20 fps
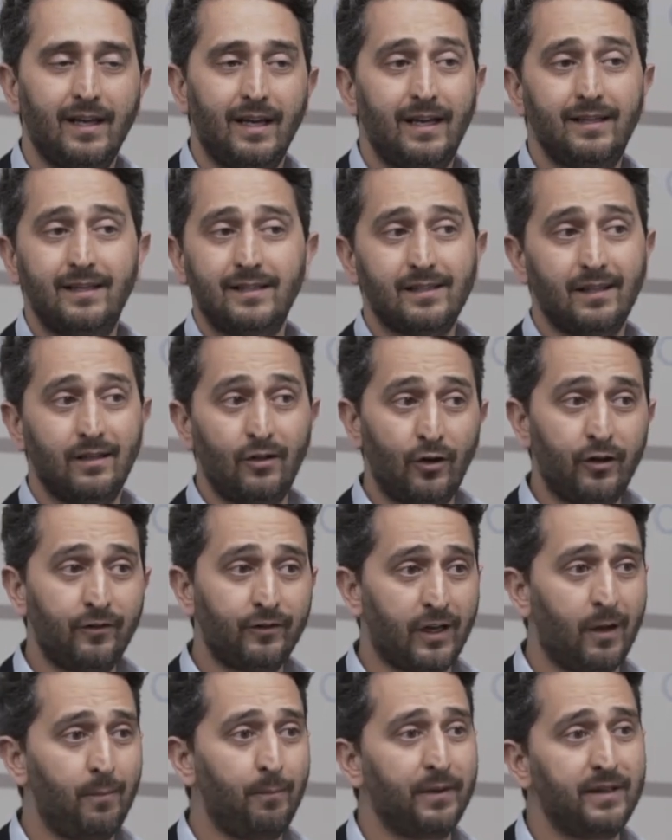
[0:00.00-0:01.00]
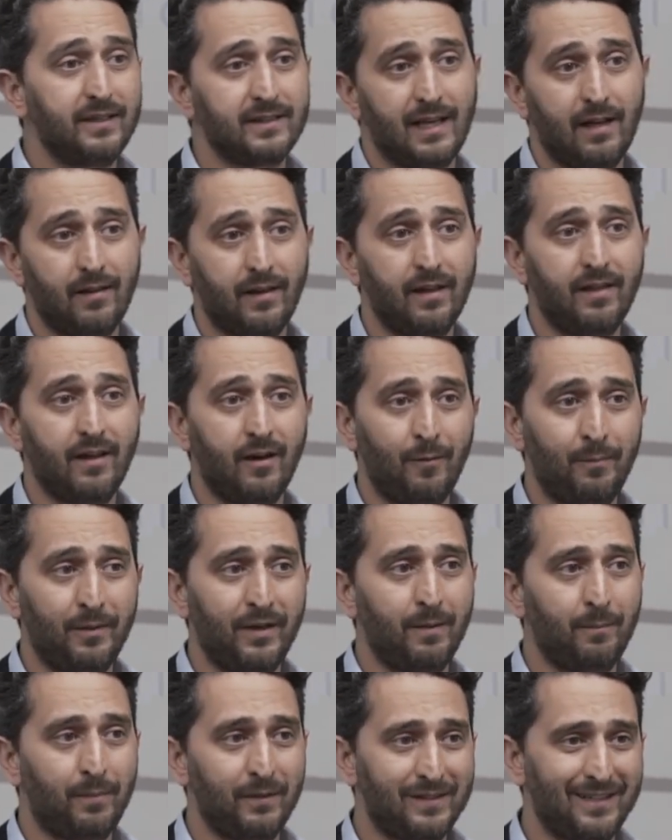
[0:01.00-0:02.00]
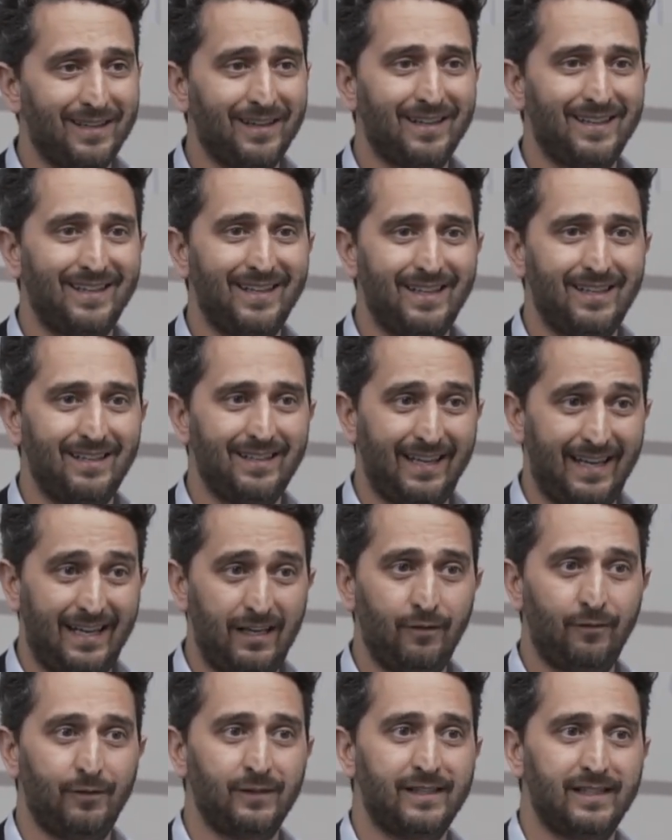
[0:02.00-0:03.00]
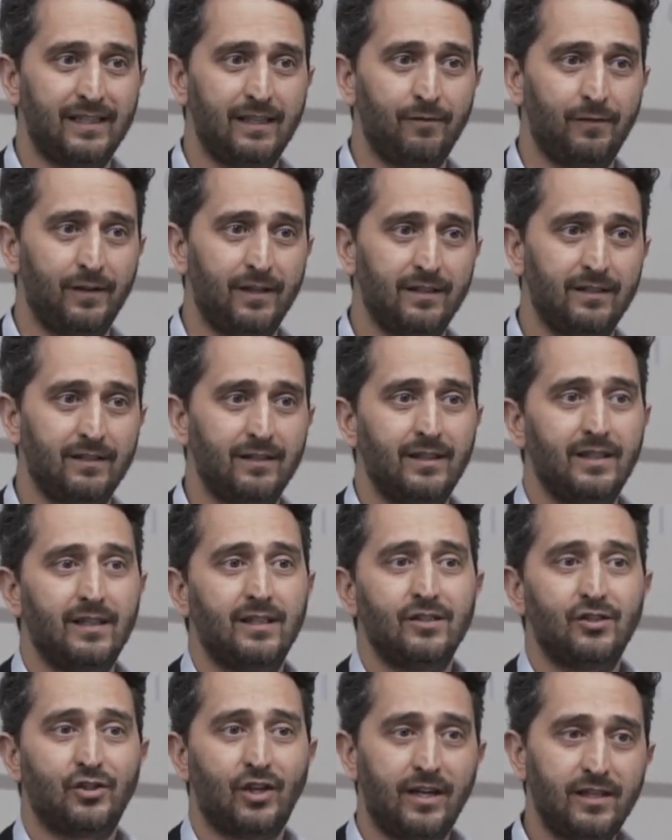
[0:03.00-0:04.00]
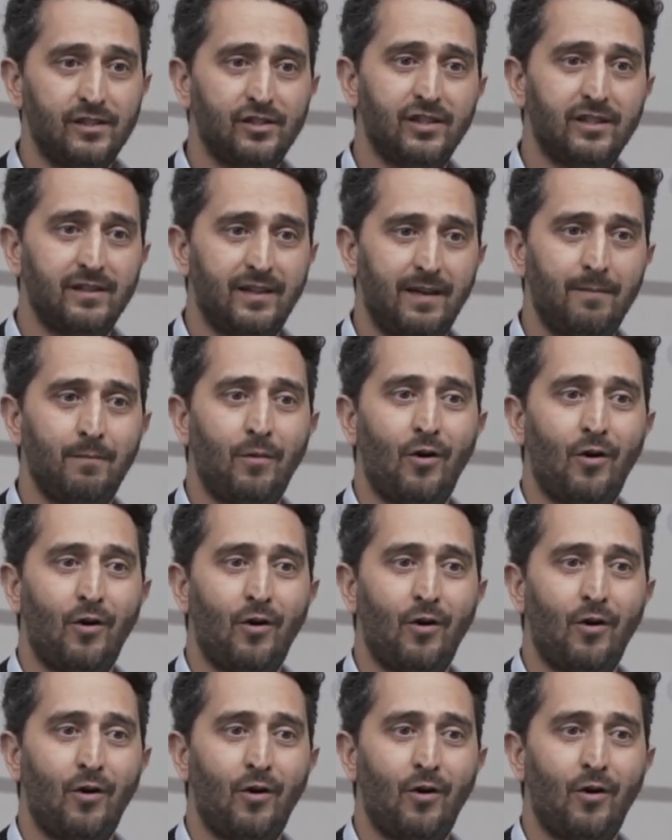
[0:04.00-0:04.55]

And there's a lot of companies out there that are being particularly innovative in changing their